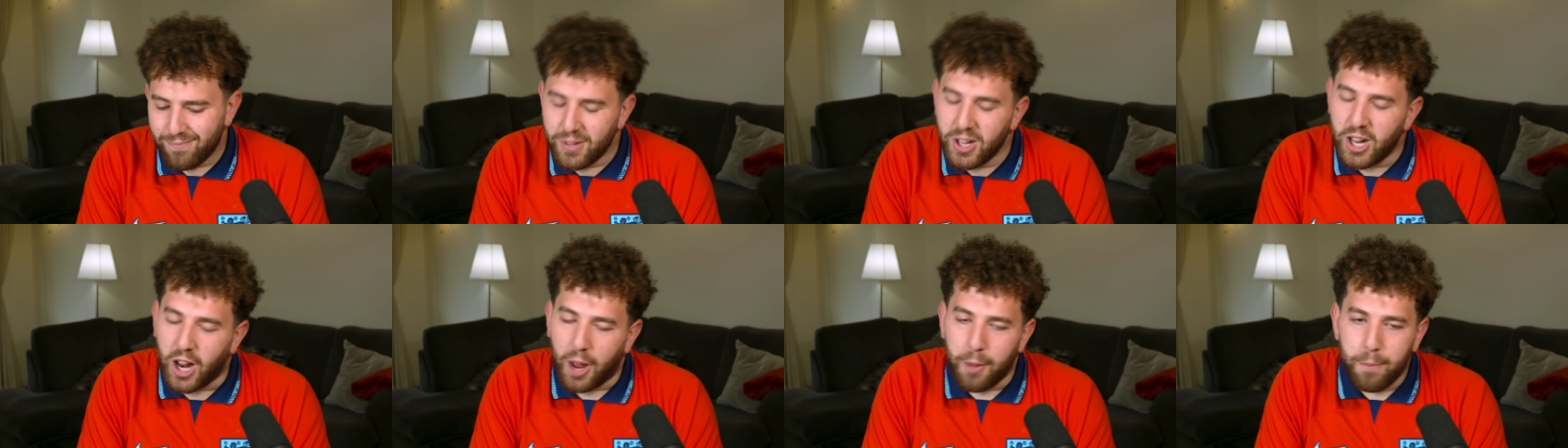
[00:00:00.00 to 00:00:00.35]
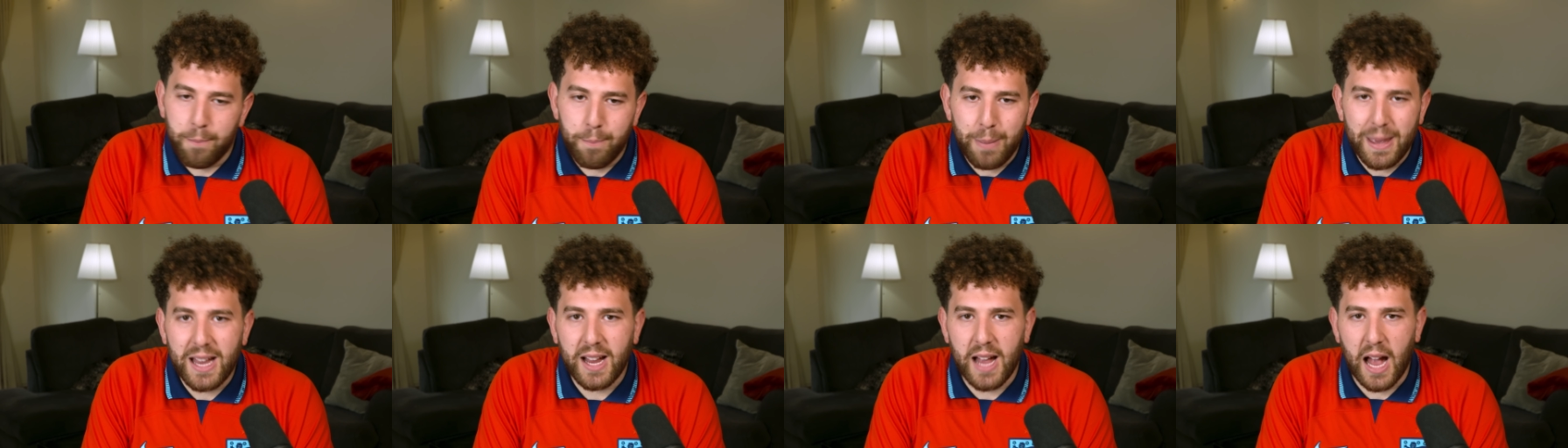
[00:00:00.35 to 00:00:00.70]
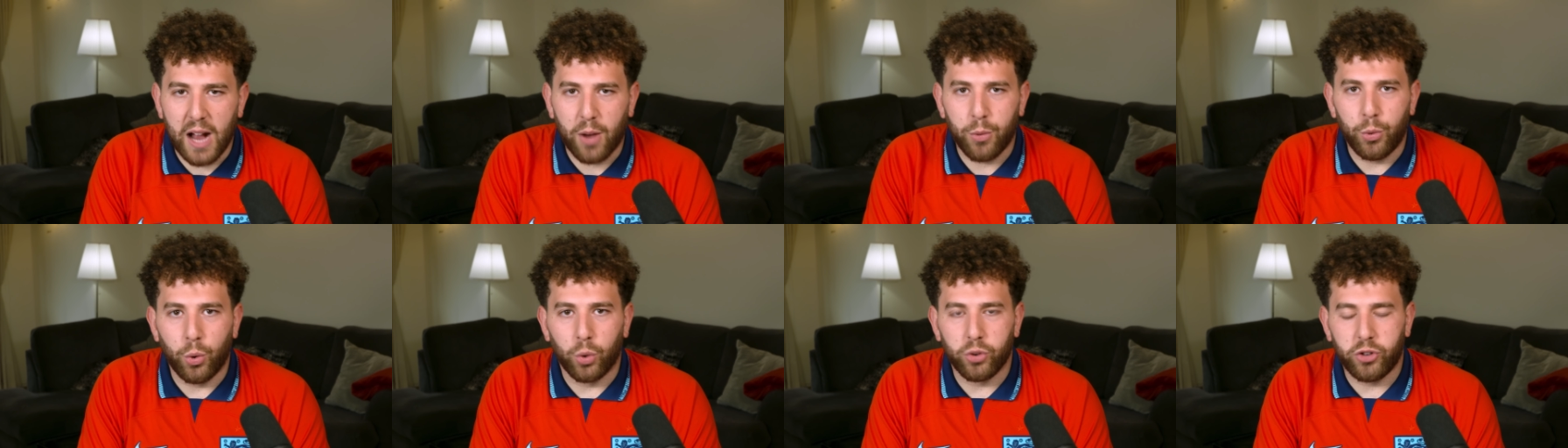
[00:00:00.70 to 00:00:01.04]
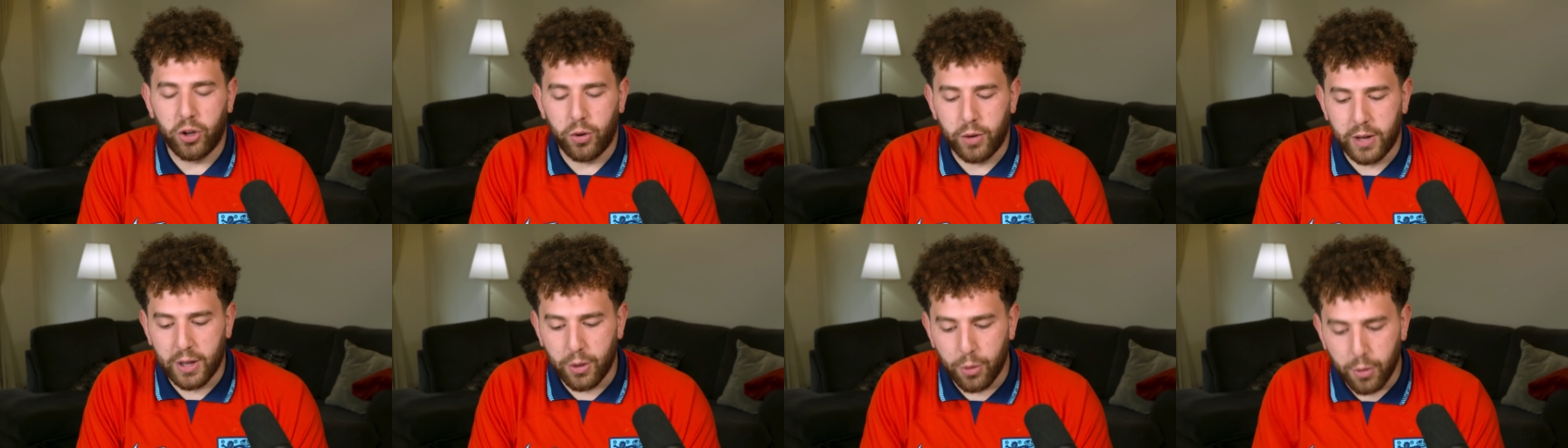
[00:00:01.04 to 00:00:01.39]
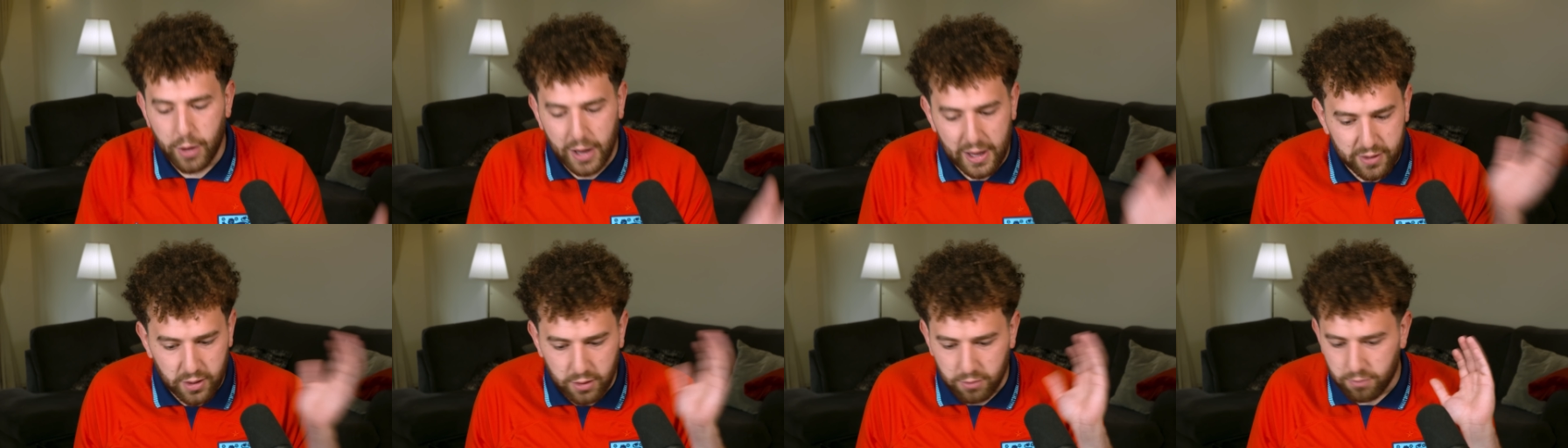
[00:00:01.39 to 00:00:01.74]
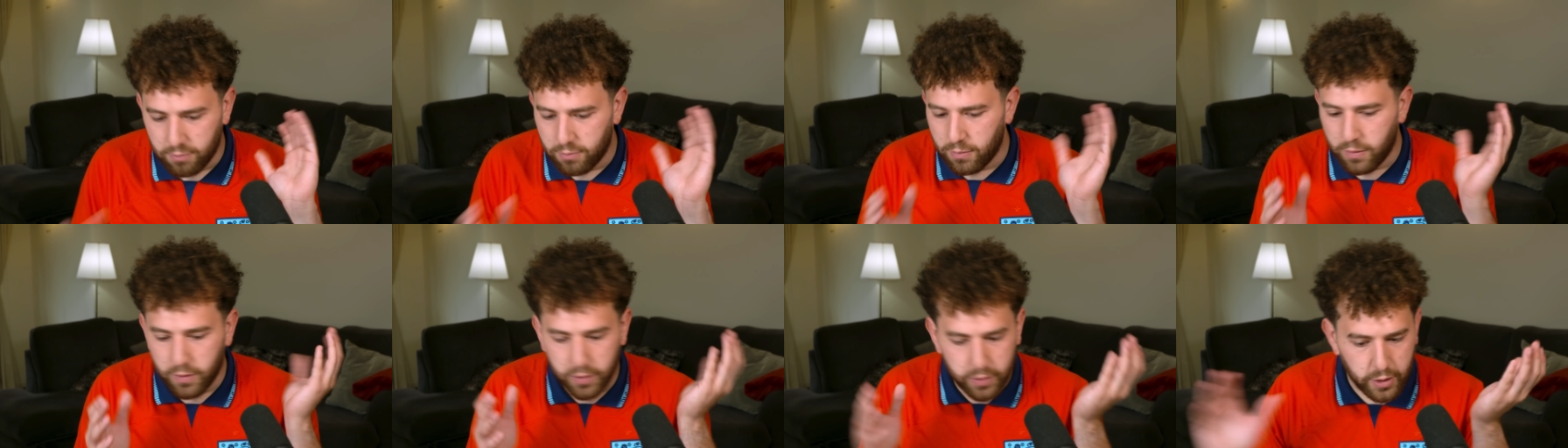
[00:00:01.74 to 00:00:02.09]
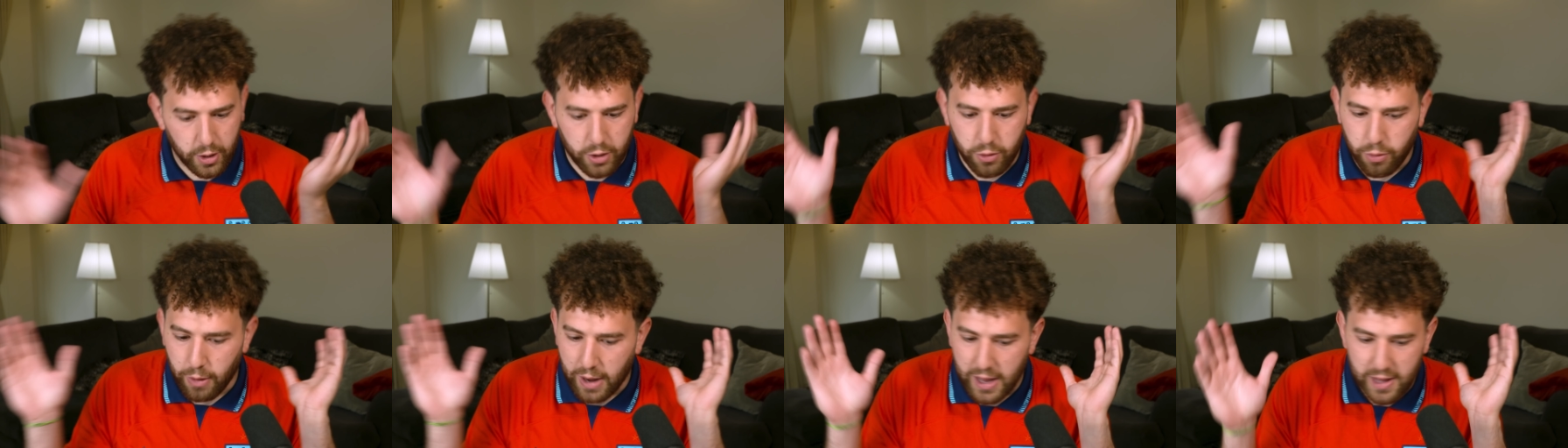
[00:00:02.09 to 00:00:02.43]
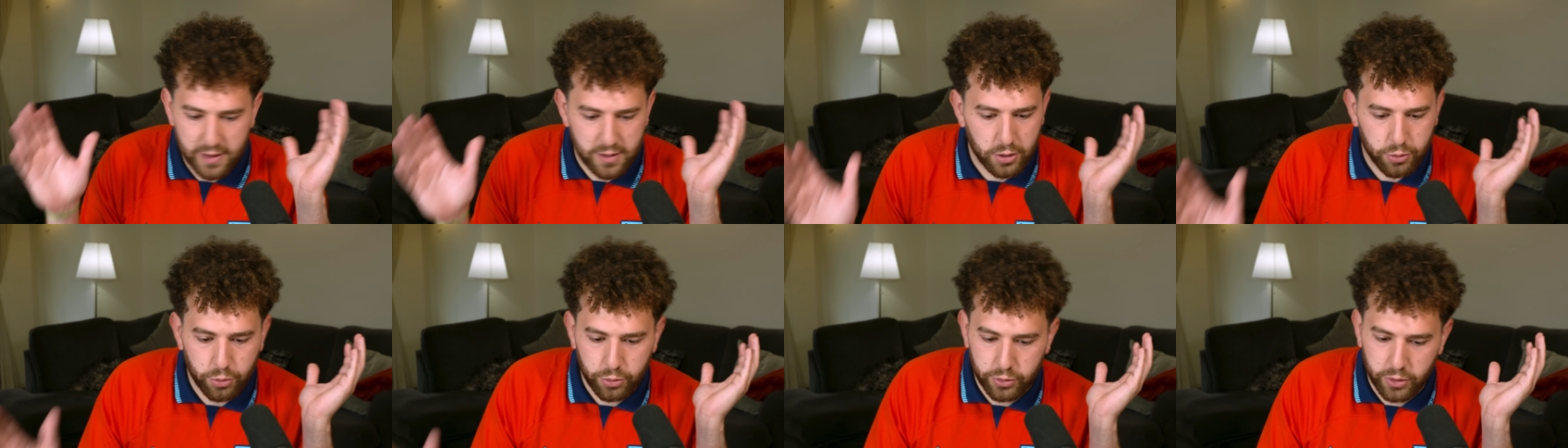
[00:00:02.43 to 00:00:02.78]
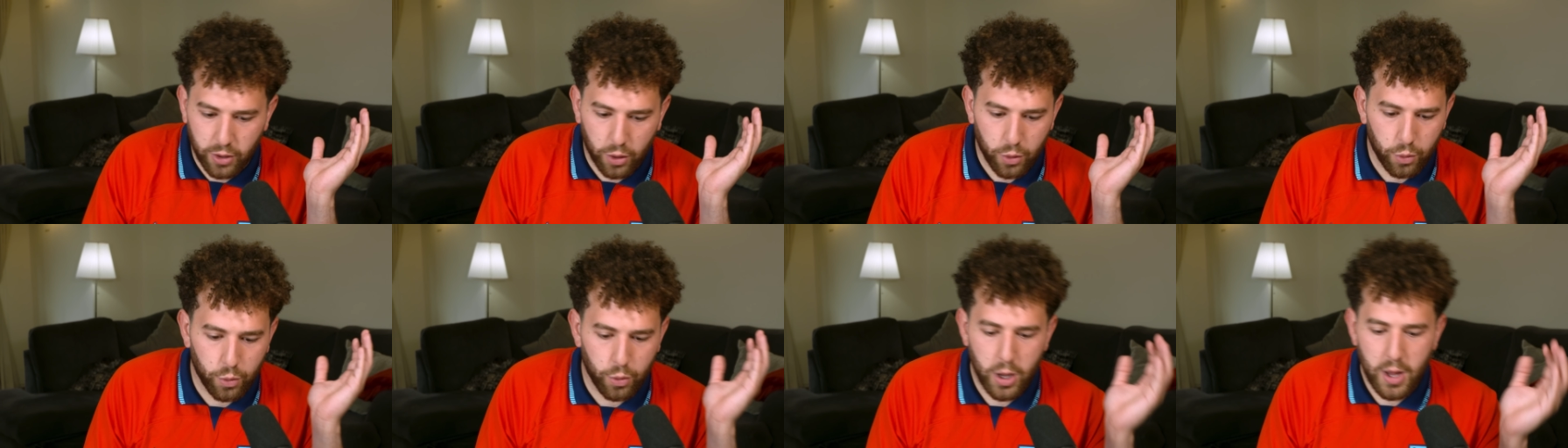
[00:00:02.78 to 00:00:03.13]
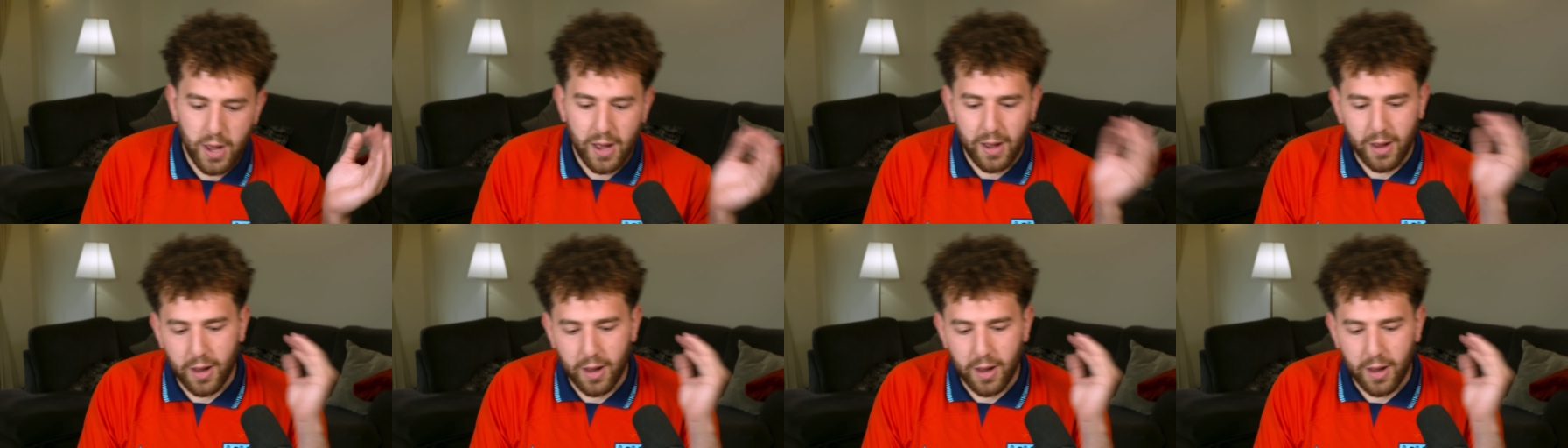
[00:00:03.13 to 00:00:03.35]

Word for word: you know, beating Ecuador two nil isn't the craziest result.